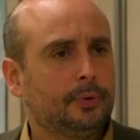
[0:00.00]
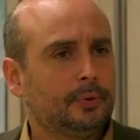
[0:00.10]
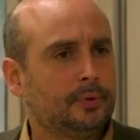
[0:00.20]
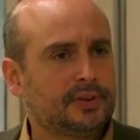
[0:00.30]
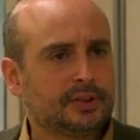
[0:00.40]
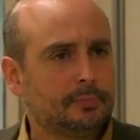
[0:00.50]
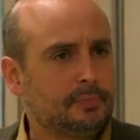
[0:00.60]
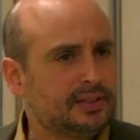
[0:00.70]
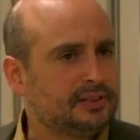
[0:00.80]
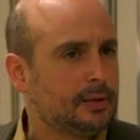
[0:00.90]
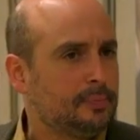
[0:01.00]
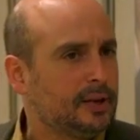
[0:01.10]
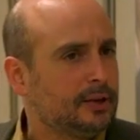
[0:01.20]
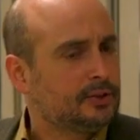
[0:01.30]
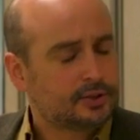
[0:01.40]
on, on this kind of misty
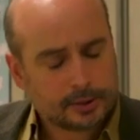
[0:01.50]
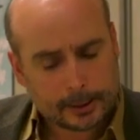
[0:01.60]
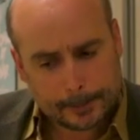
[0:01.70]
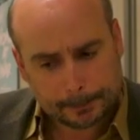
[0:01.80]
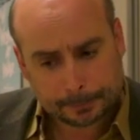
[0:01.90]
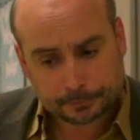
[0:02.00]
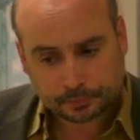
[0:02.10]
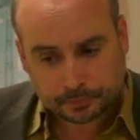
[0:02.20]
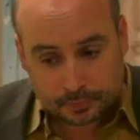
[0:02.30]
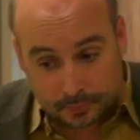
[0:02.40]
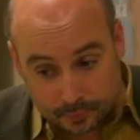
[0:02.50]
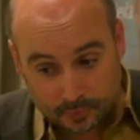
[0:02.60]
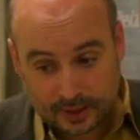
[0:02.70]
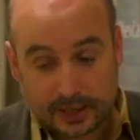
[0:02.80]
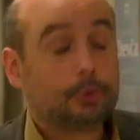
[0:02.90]
beach. And um,
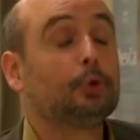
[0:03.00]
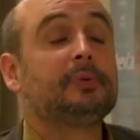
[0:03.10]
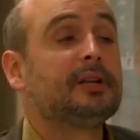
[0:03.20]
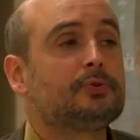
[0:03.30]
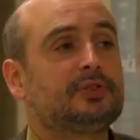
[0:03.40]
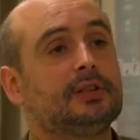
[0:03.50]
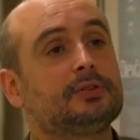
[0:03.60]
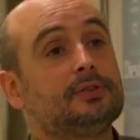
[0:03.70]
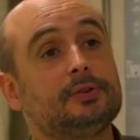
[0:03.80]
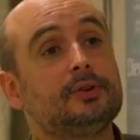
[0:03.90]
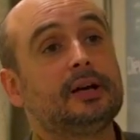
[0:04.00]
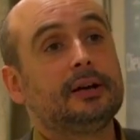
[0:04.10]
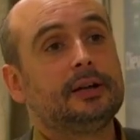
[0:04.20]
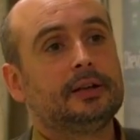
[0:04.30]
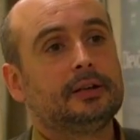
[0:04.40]
I thought it'd be interesting to do
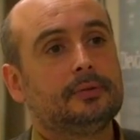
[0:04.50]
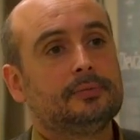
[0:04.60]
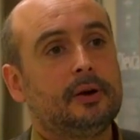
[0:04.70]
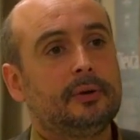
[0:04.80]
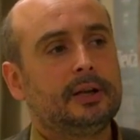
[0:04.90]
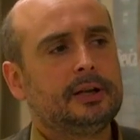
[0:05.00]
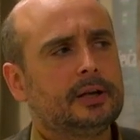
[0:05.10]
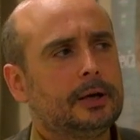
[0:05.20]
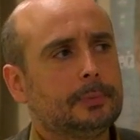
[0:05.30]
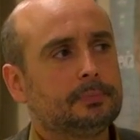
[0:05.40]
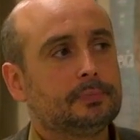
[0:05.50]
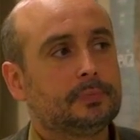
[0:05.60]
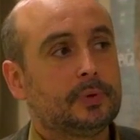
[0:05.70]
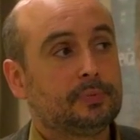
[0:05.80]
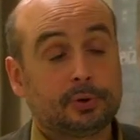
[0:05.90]
that in a very um,
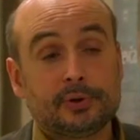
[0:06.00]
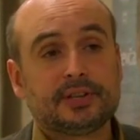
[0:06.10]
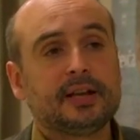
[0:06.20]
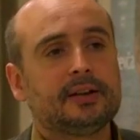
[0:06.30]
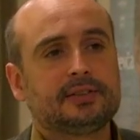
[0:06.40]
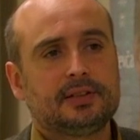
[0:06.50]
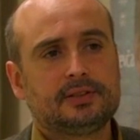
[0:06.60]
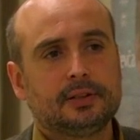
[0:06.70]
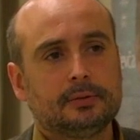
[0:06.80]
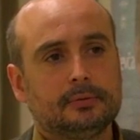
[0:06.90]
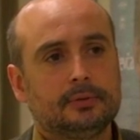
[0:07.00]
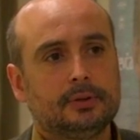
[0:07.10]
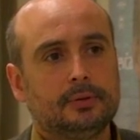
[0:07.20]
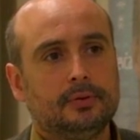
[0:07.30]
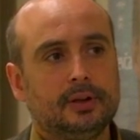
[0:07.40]
prosaic setting, you
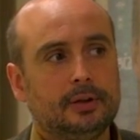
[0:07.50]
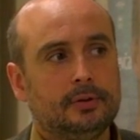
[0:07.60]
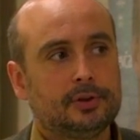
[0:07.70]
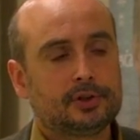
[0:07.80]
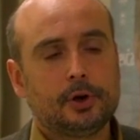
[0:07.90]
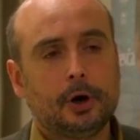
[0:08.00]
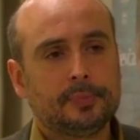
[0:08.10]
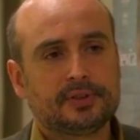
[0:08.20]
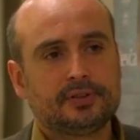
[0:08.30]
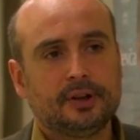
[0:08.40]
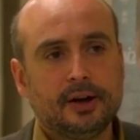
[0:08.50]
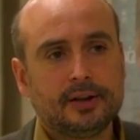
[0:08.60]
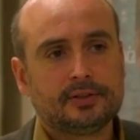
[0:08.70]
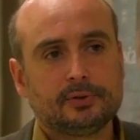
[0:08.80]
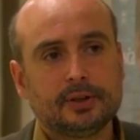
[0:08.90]
know, the, the shops, the high
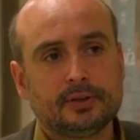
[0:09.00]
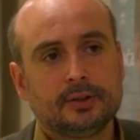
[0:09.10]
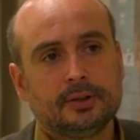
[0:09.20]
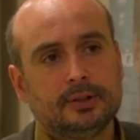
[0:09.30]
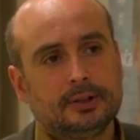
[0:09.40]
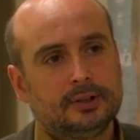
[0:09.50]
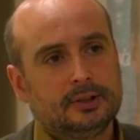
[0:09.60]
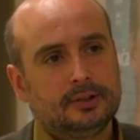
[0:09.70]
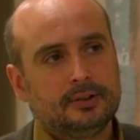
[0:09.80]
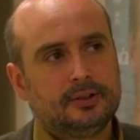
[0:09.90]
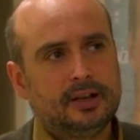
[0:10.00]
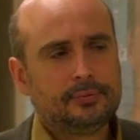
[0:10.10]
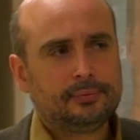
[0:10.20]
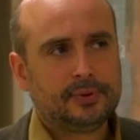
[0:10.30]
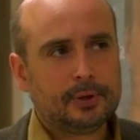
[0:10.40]
street.
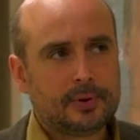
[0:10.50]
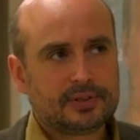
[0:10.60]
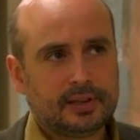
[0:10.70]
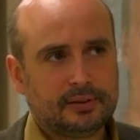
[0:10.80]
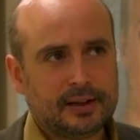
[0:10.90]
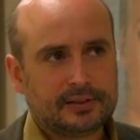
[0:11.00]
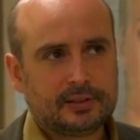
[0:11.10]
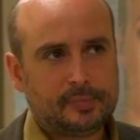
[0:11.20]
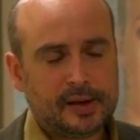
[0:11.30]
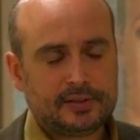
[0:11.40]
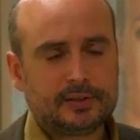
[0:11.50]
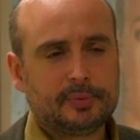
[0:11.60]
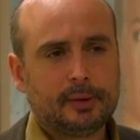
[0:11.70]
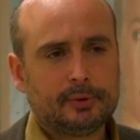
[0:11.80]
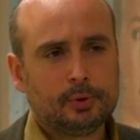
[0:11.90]
It feels like that space is
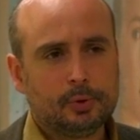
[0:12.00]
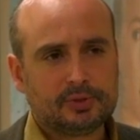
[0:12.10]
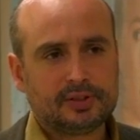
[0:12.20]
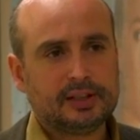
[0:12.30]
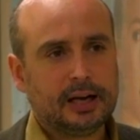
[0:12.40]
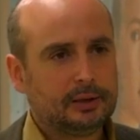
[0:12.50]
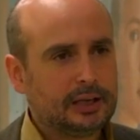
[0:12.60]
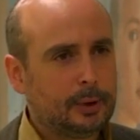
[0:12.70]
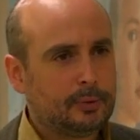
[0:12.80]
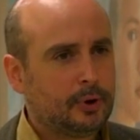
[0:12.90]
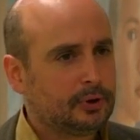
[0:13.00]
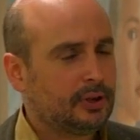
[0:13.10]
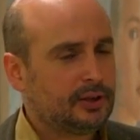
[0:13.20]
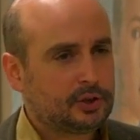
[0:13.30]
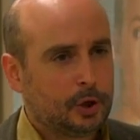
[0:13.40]
becoming haunted now. Now with
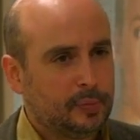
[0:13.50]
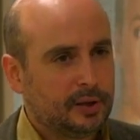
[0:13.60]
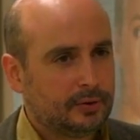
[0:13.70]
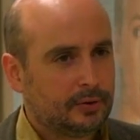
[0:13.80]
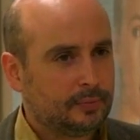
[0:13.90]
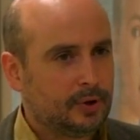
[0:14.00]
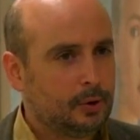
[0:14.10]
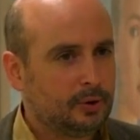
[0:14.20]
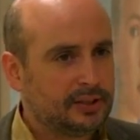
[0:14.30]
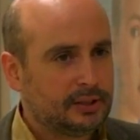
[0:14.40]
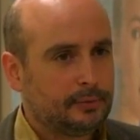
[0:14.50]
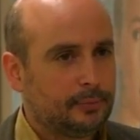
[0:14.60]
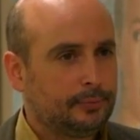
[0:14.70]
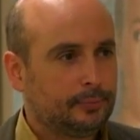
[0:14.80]
online shopping, the, the whole idea of